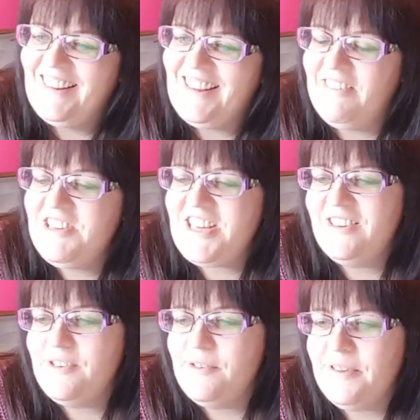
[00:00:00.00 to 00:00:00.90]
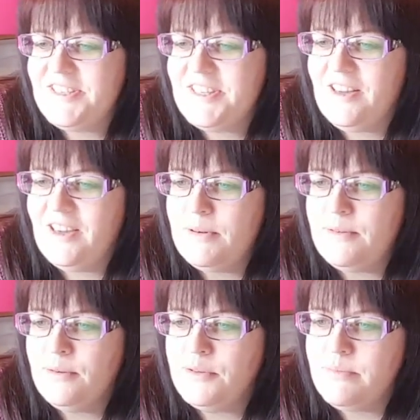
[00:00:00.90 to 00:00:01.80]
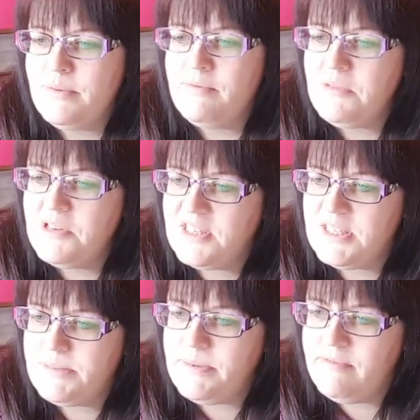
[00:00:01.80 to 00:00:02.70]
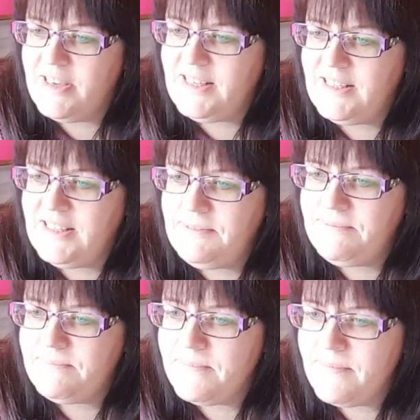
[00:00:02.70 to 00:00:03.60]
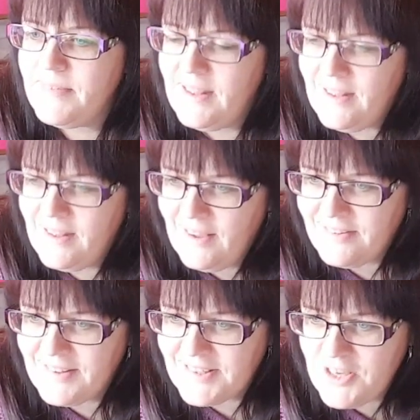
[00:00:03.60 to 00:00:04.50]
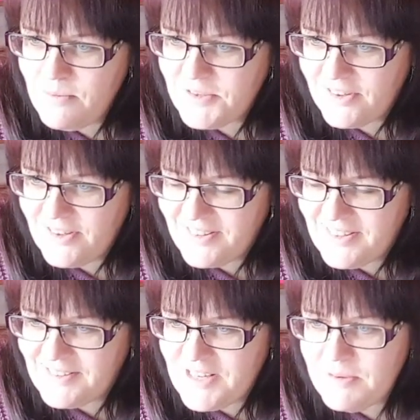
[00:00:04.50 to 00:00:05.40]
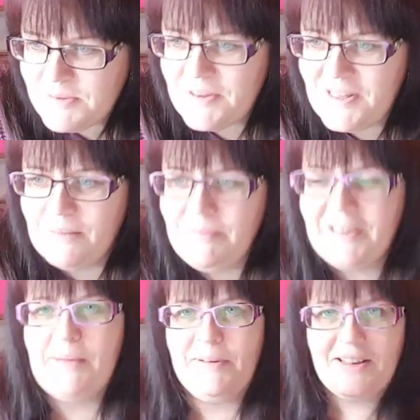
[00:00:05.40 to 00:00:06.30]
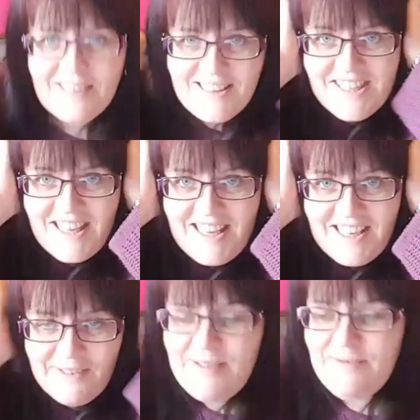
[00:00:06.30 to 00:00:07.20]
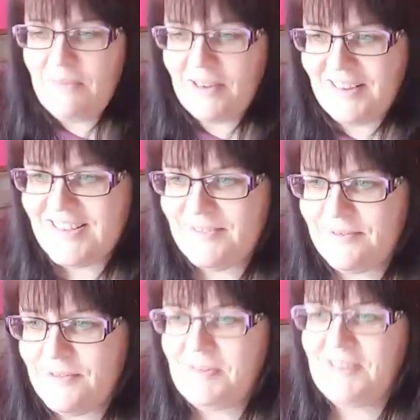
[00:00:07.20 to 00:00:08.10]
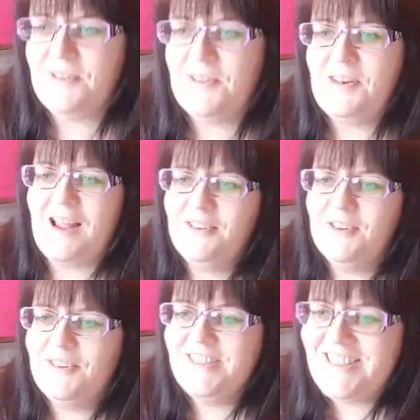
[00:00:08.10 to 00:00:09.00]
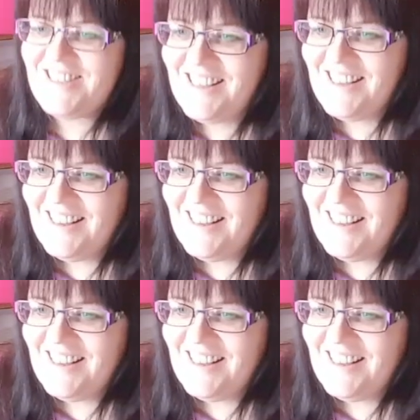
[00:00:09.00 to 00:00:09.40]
Carrie J couldn't face the car boot, thought it would be rubbish because it's been rainy. I think Toby's got. I think Toby's put the little monkey up, and I think it's the Hear No Evil monkey for the loud noises.